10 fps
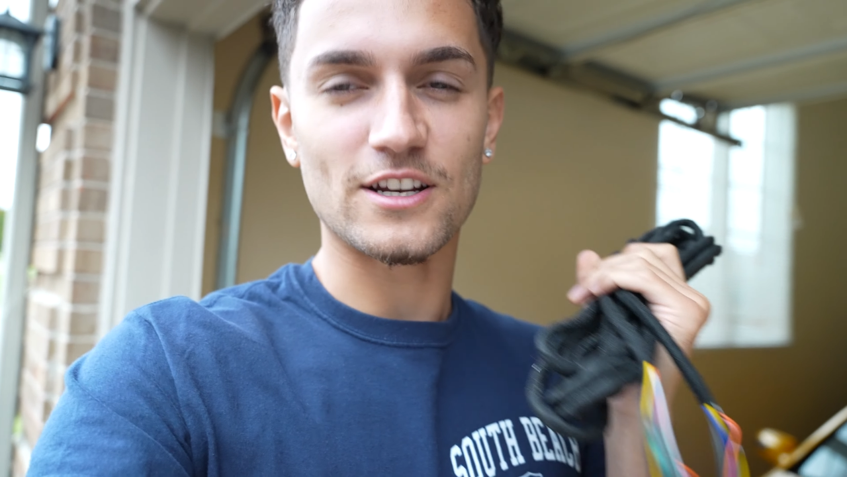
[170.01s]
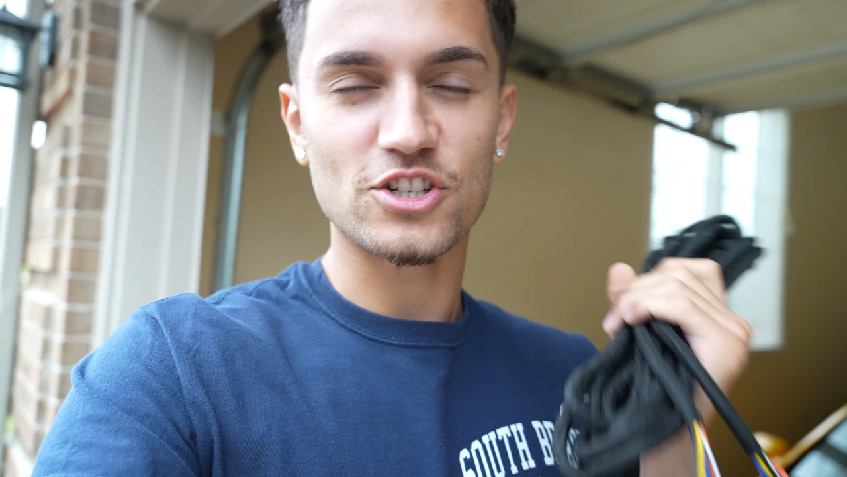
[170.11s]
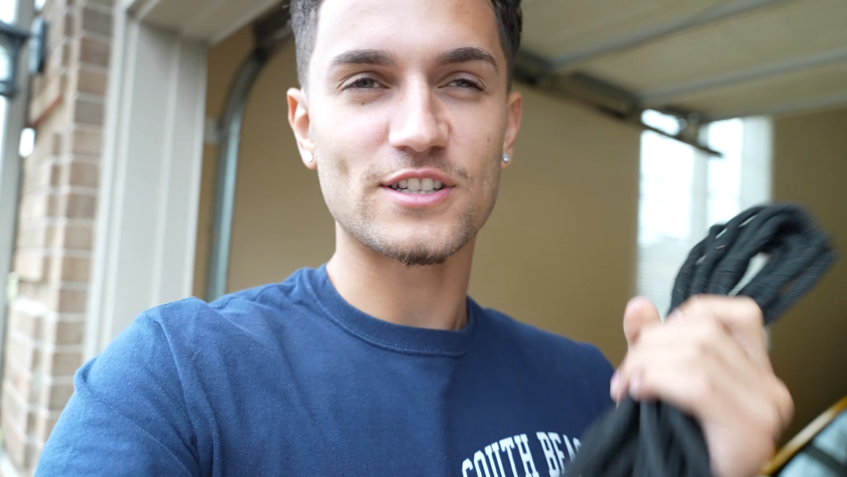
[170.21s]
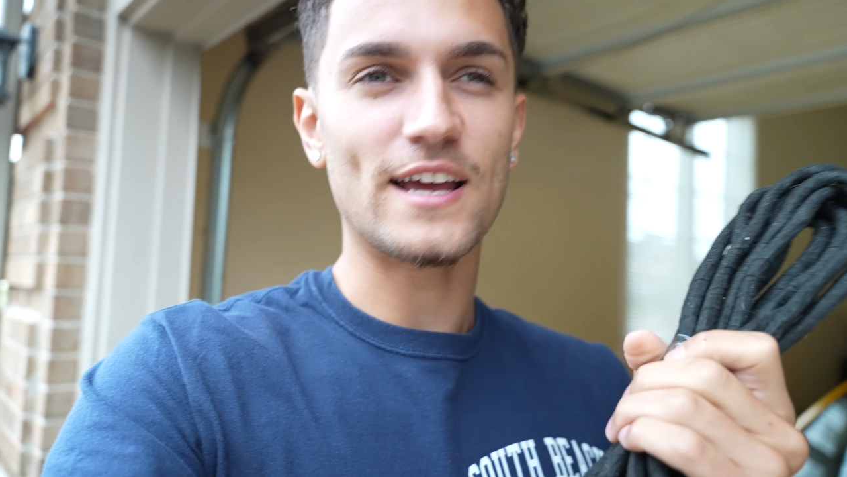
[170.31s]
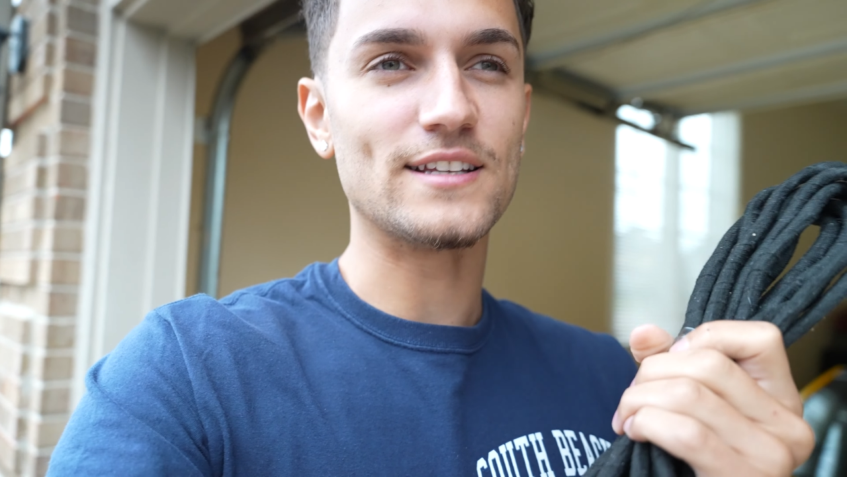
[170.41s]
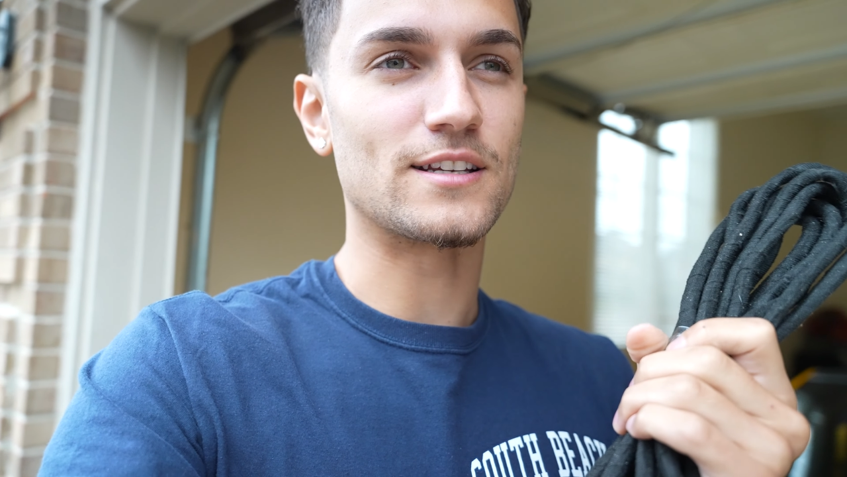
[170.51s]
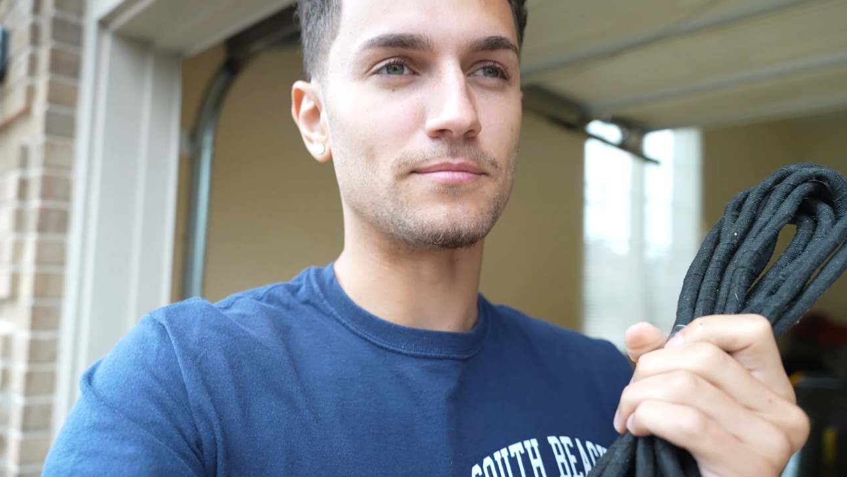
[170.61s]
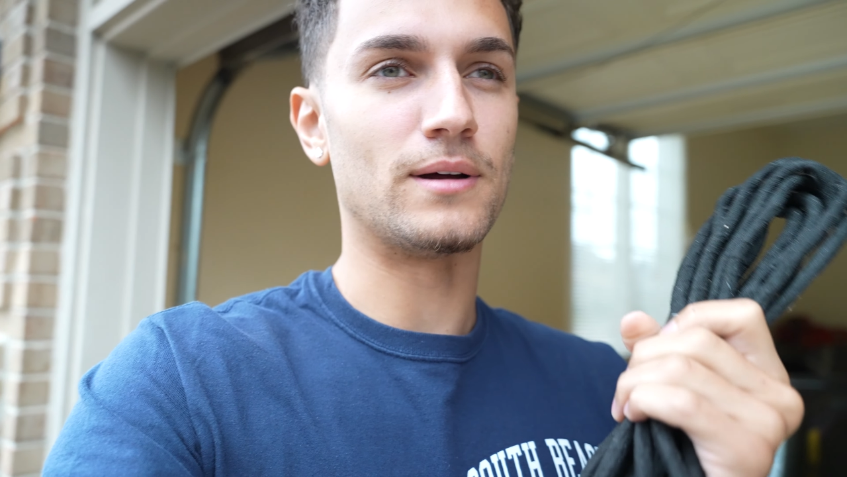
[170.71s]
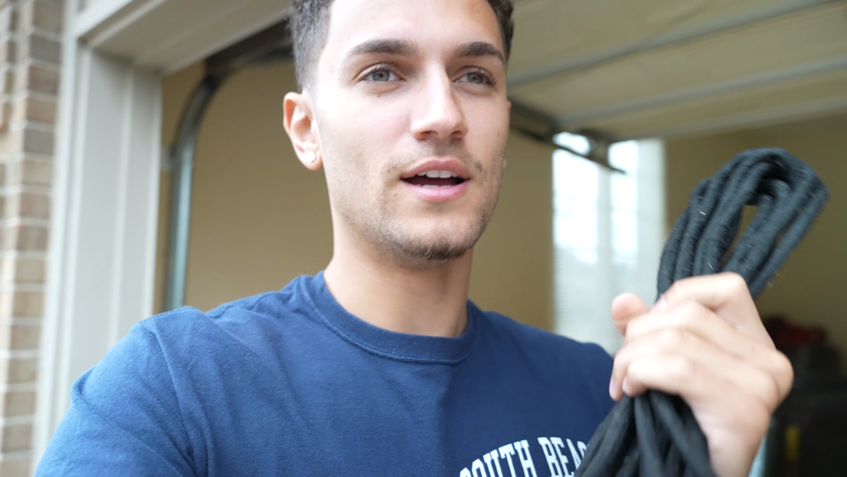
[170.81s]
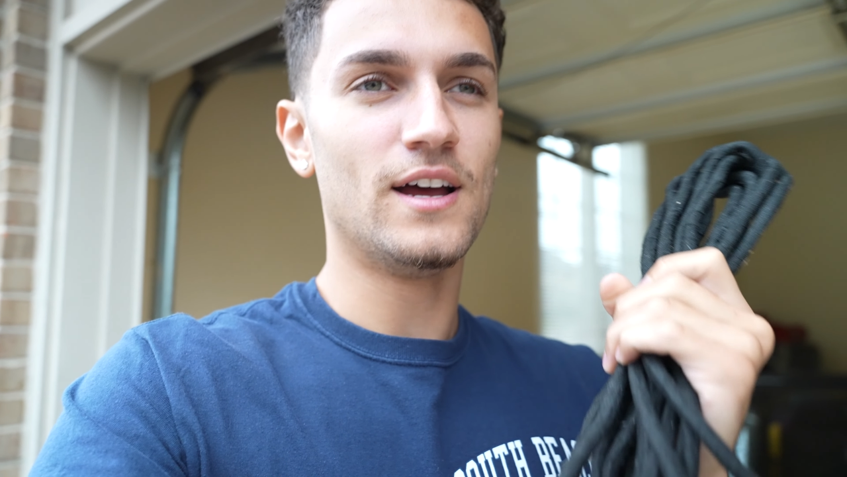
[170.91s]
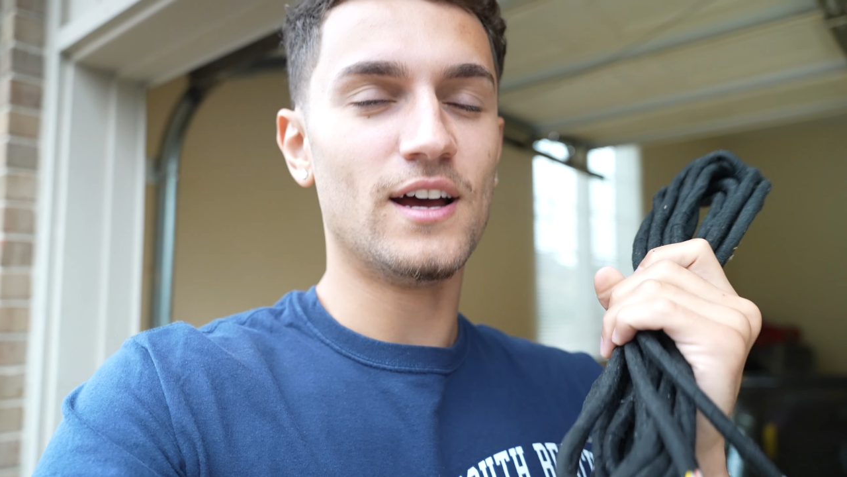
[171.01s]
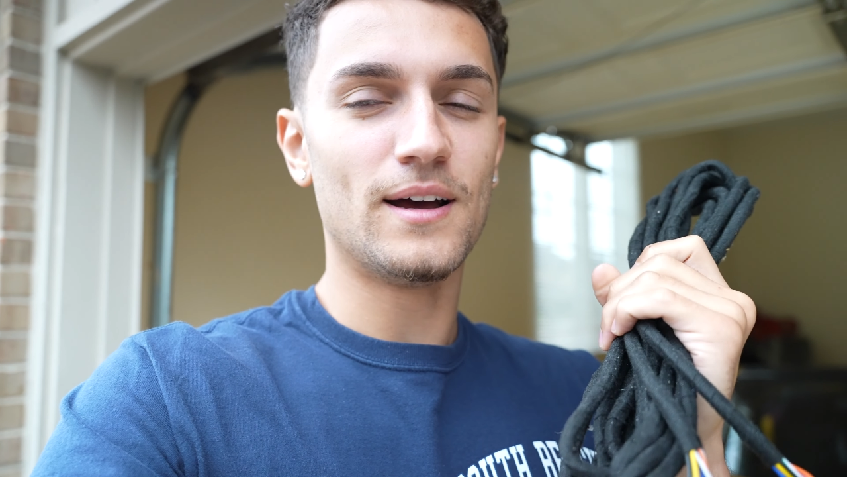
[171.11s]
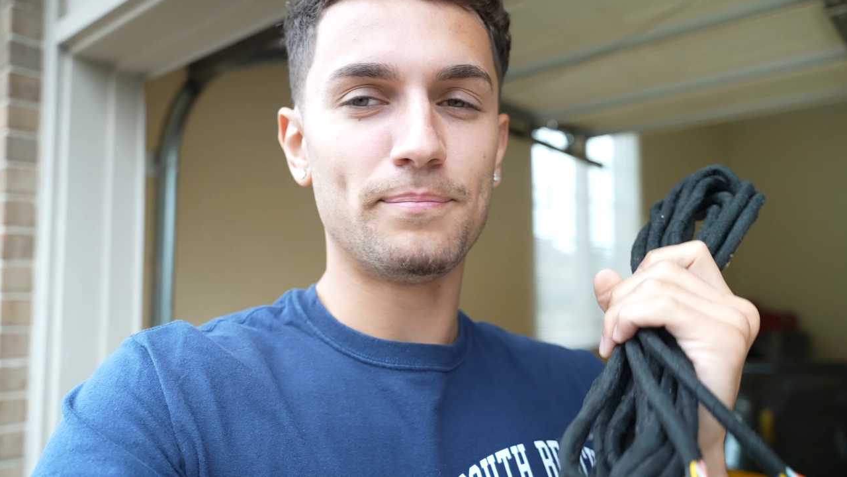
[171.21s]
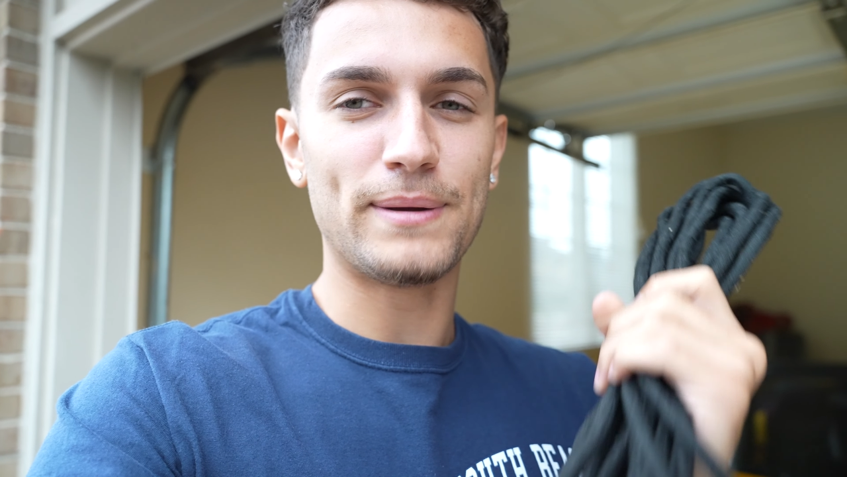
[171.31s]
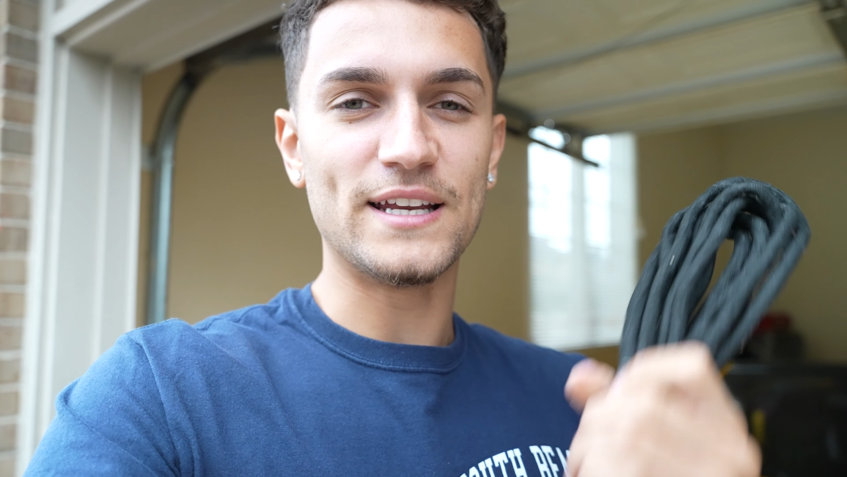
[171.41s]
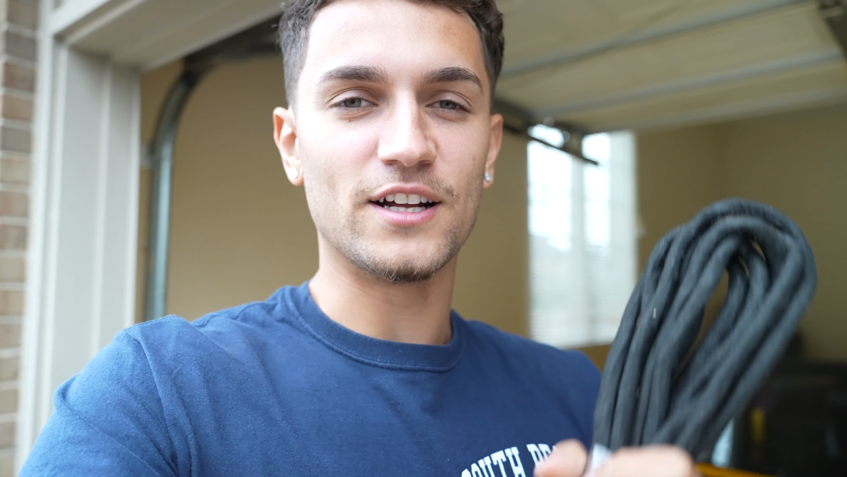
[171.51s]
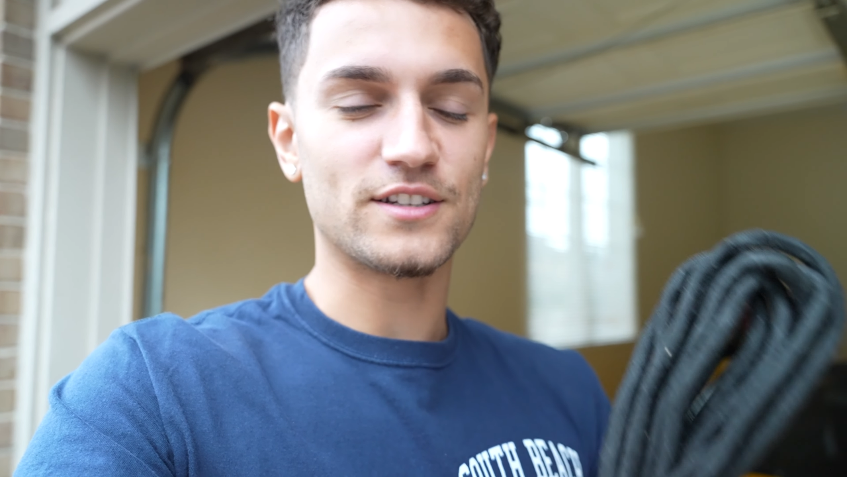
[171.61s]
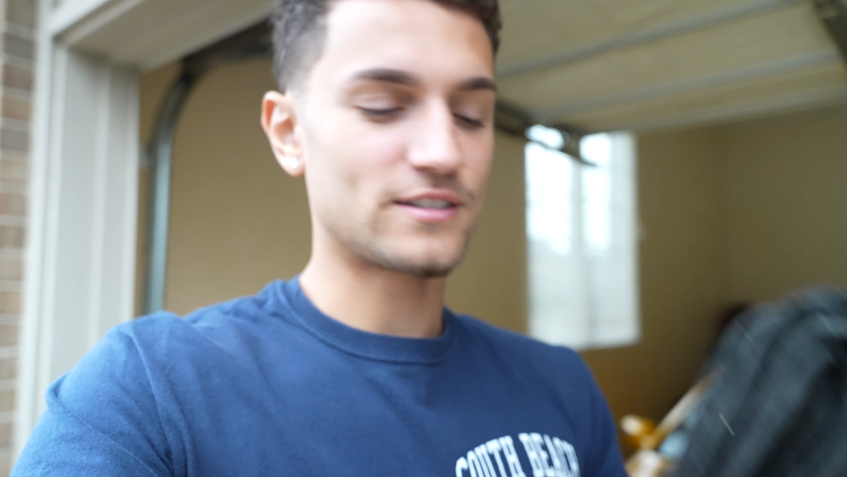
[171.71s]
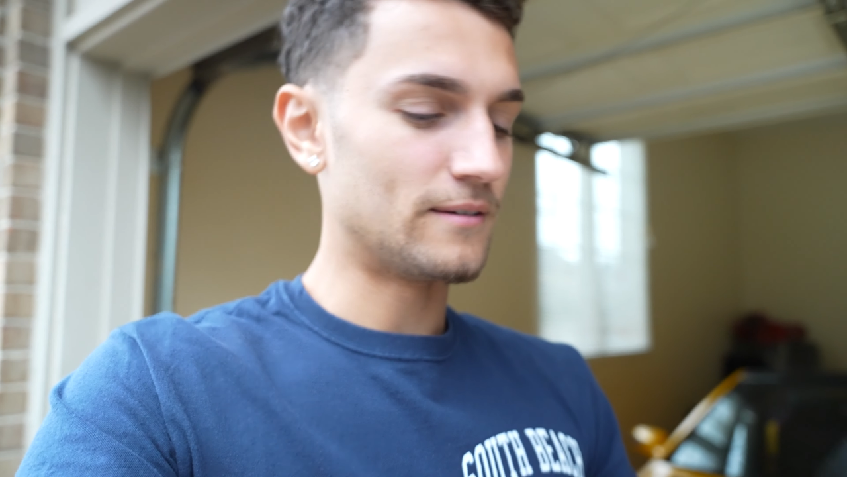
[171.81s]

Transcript: just ate some peanuts.